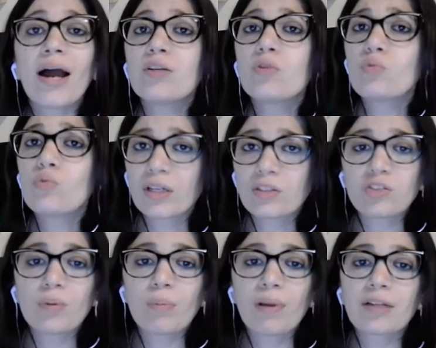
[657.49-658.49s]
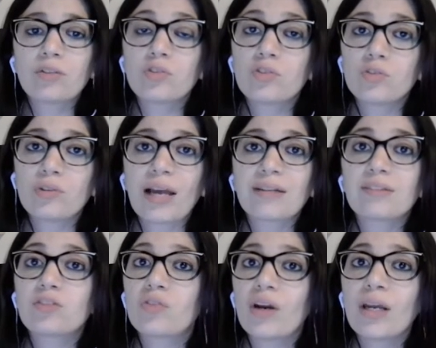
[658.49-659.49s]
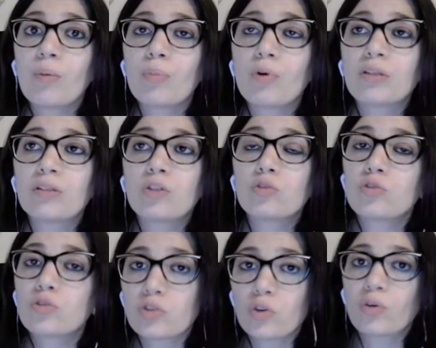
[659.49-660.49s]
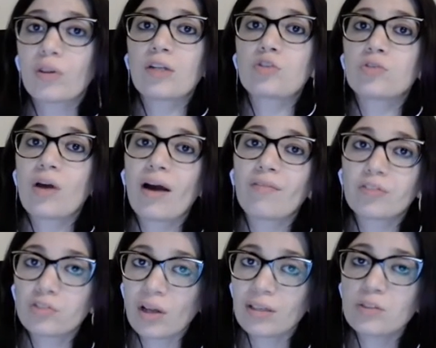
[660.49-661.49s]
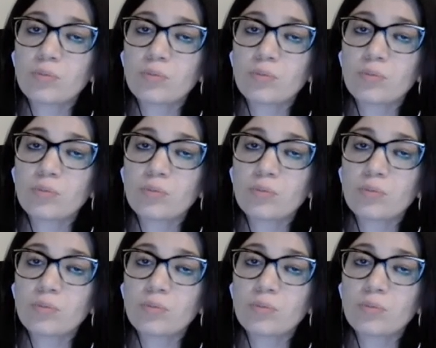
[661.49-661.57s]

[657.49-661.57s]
And what do you plan to do next? It's very important to show that you have a solid